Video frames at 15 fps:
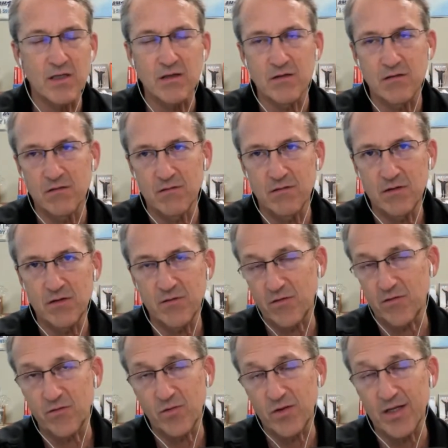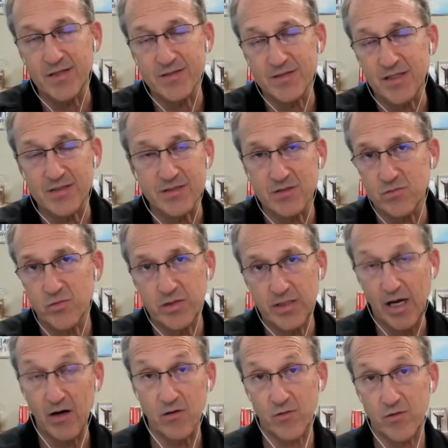And you start to realize that's what
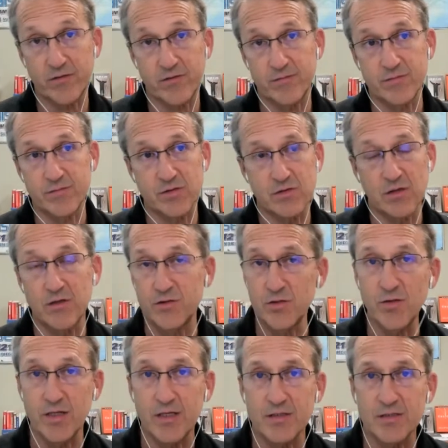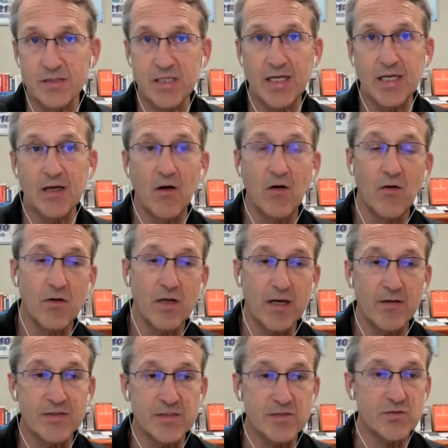the algorithms are doing is saying, oh,
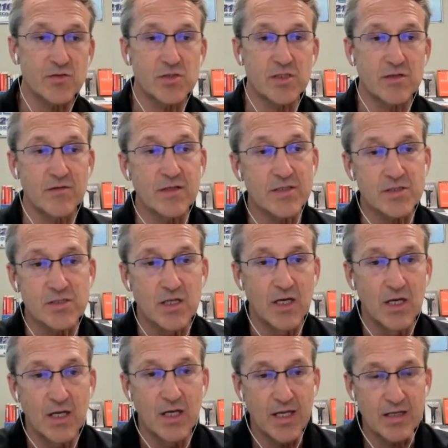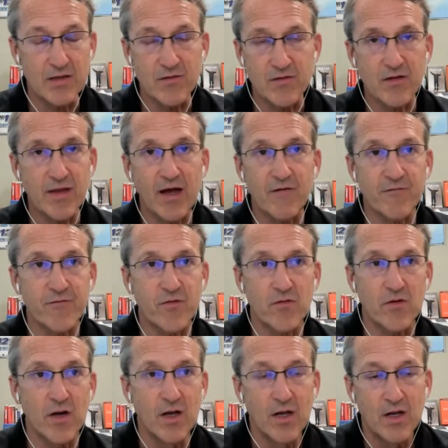Gary's interested in this. And he looked at that
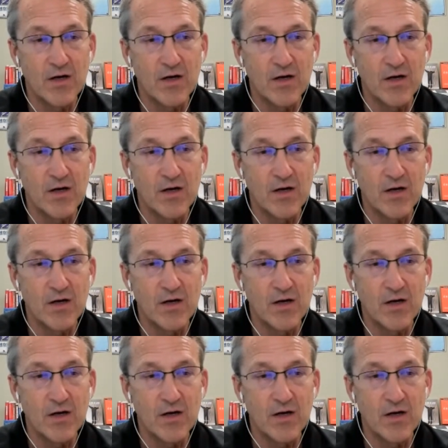for